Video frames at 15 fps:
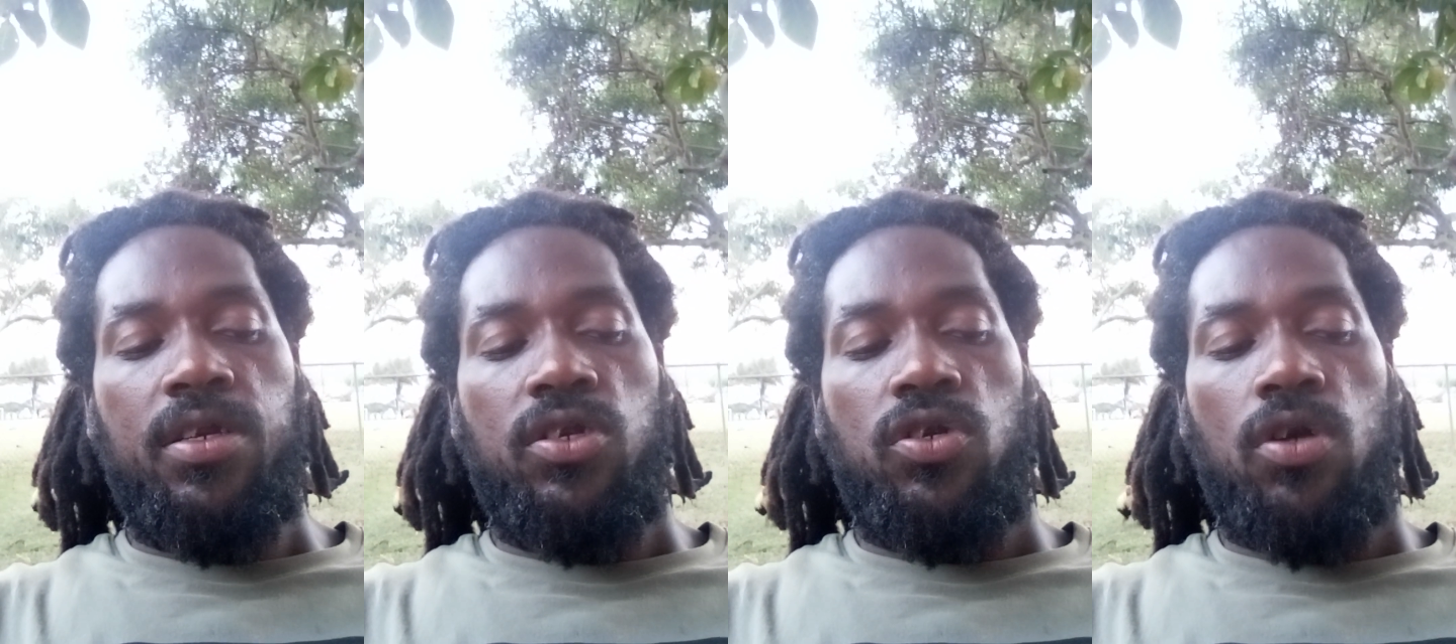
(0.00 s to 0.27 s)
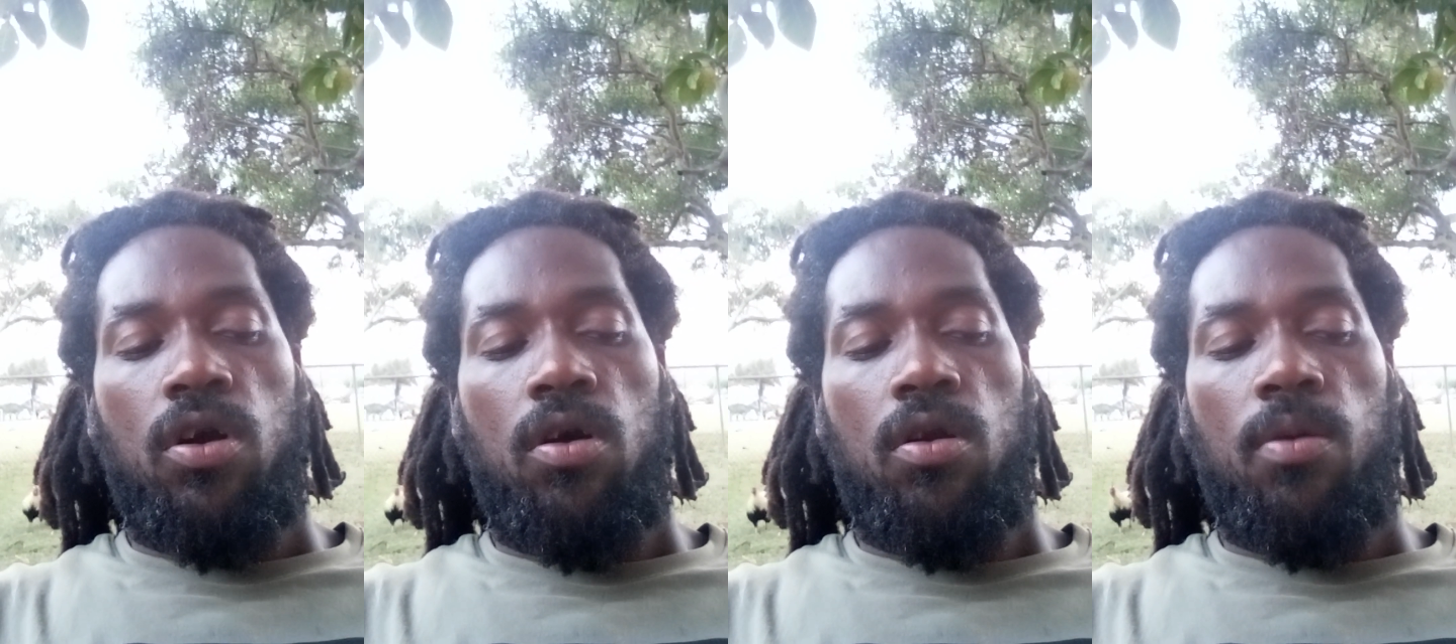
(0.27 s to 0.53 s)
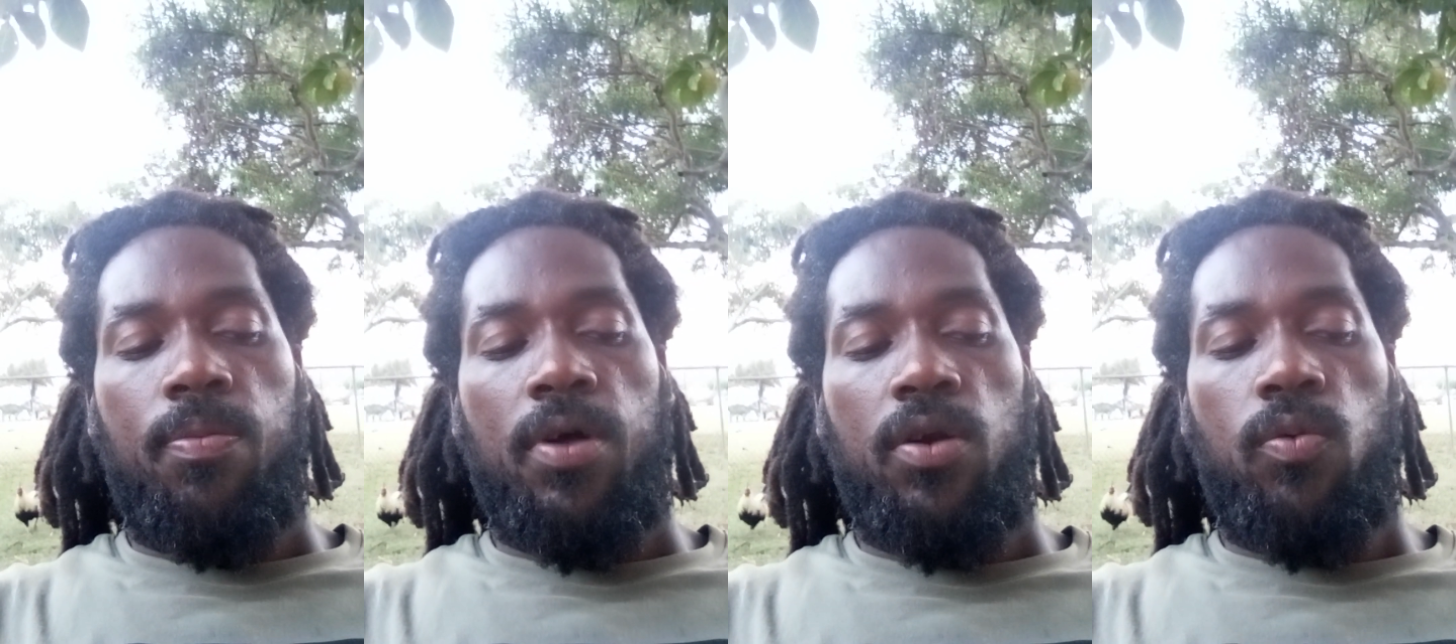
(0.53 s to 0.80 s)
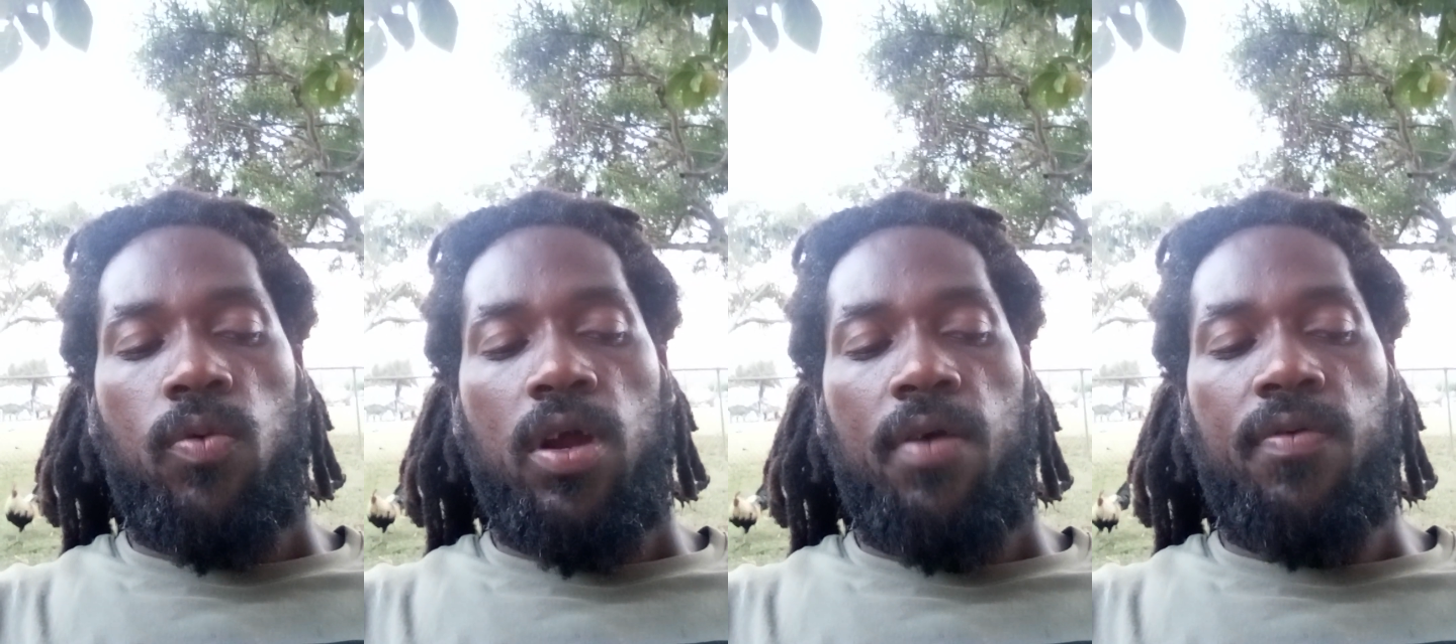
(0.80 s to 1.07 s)
that you call upon
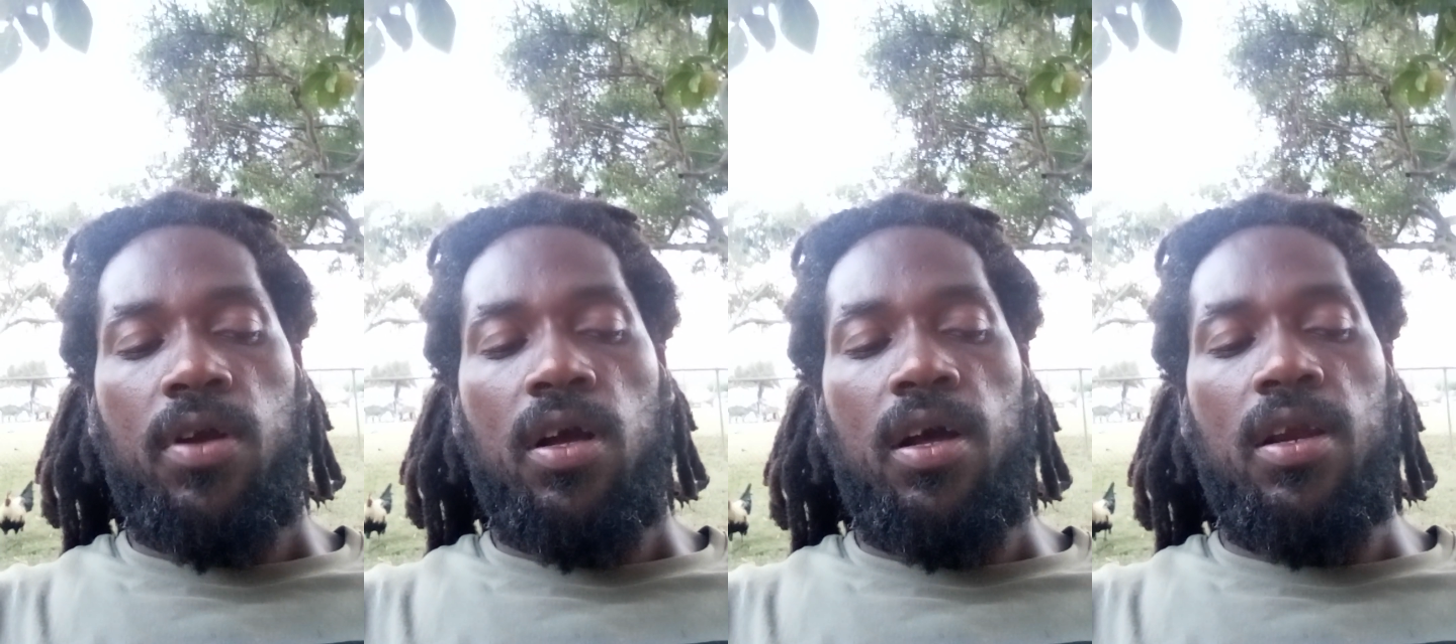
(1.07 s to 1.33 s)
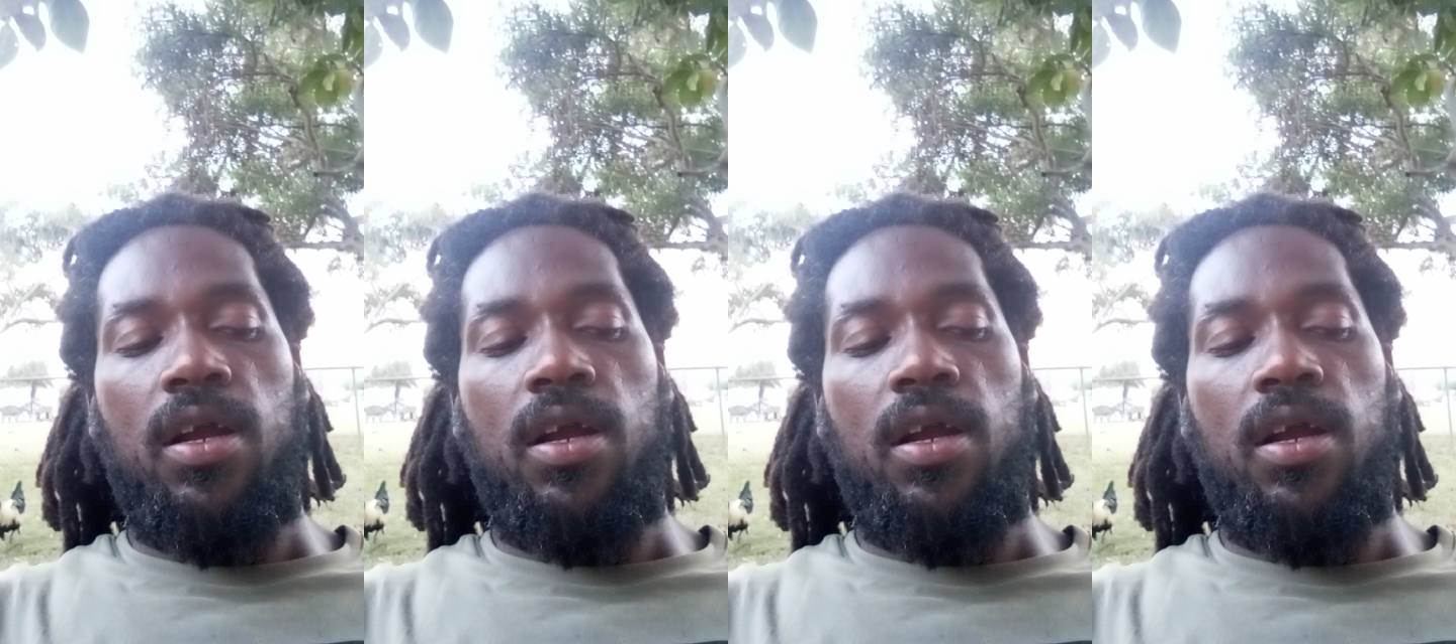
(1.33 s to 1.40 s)
the wrath of God,